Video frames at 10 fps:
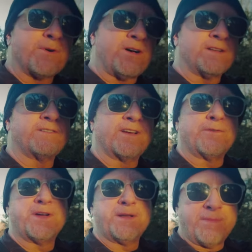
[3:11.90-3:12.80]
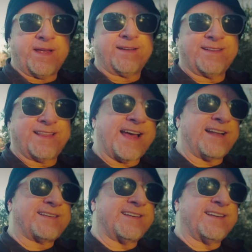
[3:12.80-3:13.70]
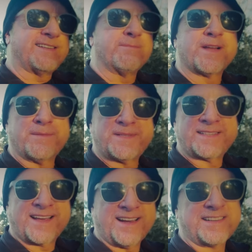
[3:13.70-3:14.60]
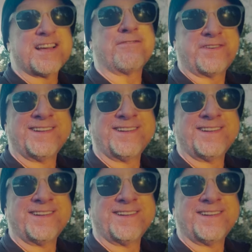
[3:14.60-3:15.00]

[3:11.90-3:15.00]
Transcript: also going to admit that sometimes it's kind of tough